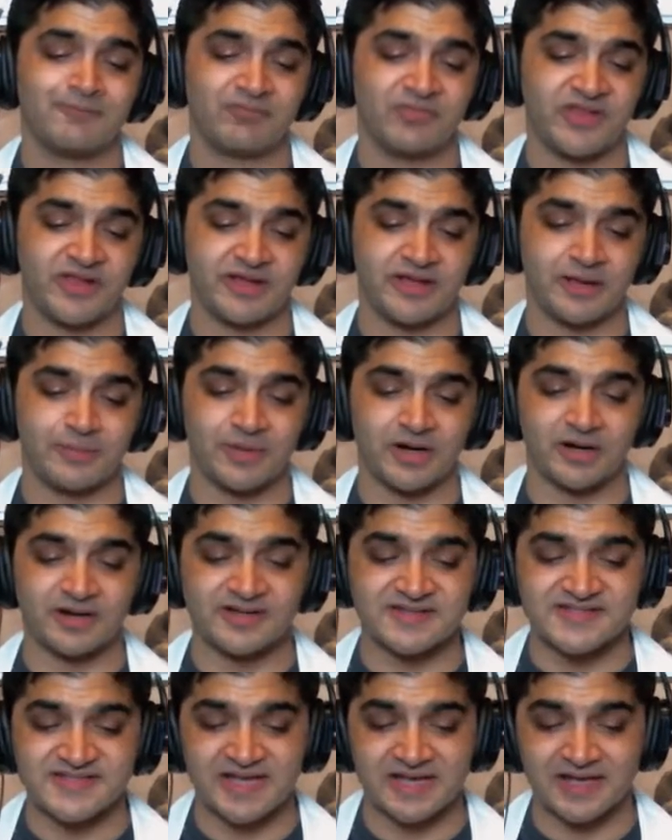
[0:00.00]
The
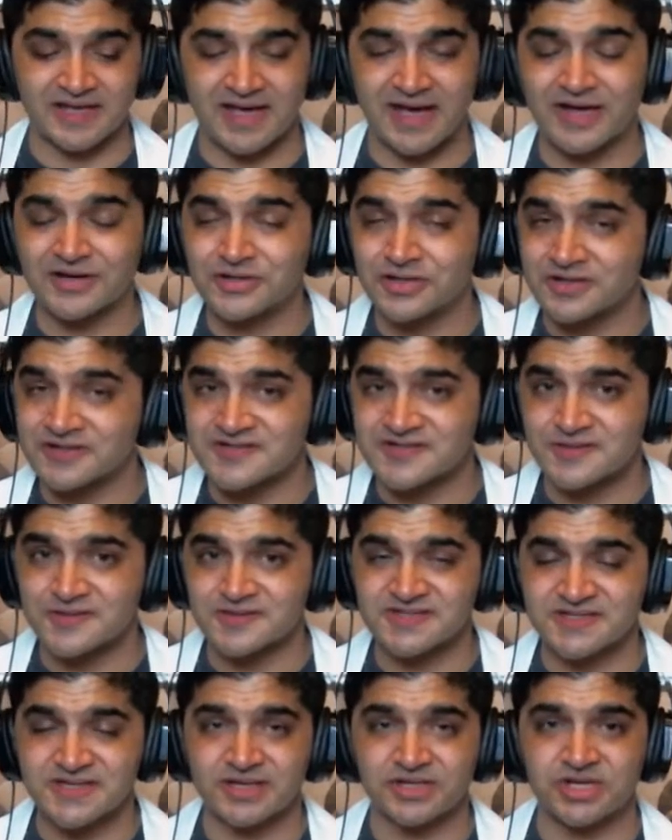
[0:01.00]
American Psychiatric
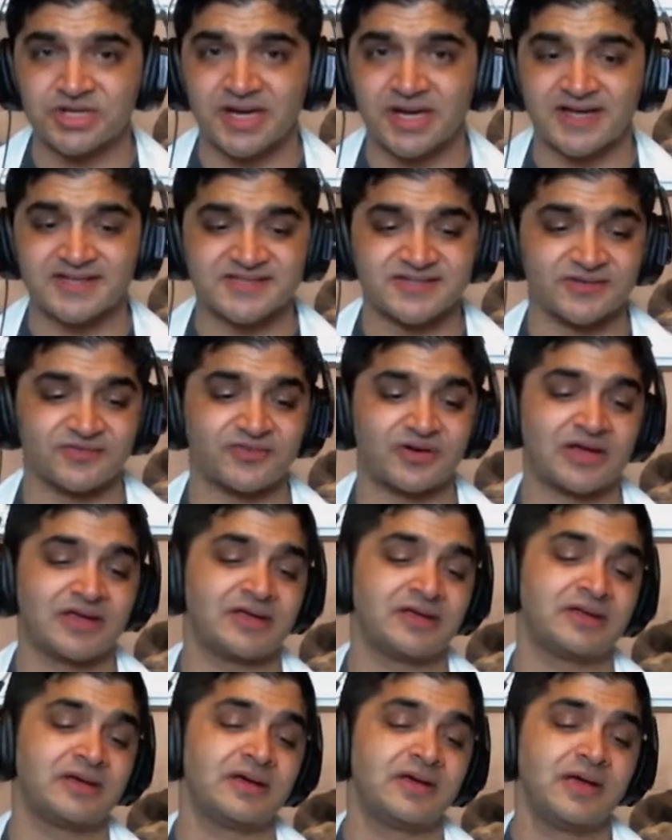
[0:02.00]
Association has it
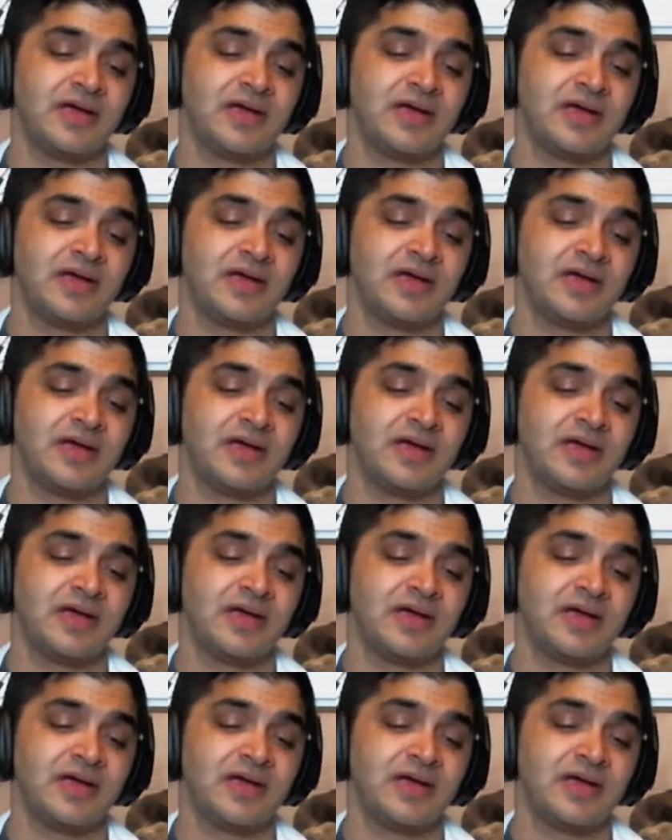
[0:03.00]
right,